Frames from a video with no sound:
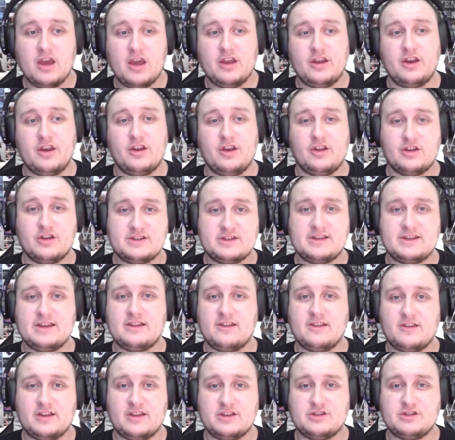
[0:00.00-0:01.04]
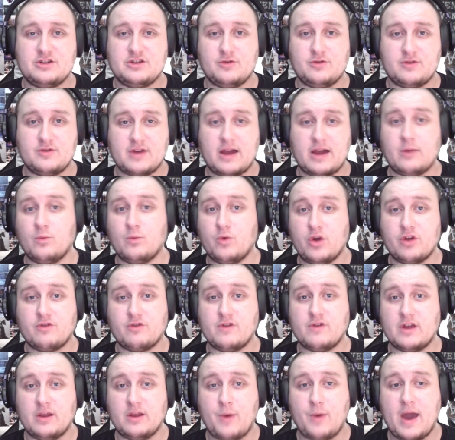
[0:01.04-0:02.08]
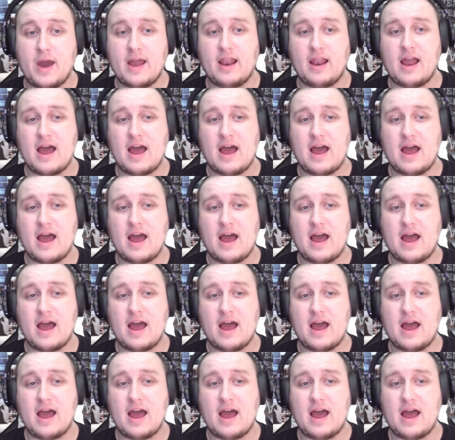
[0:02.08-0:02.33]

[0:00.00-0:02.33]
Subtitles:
You know, you could see that these two can work really well.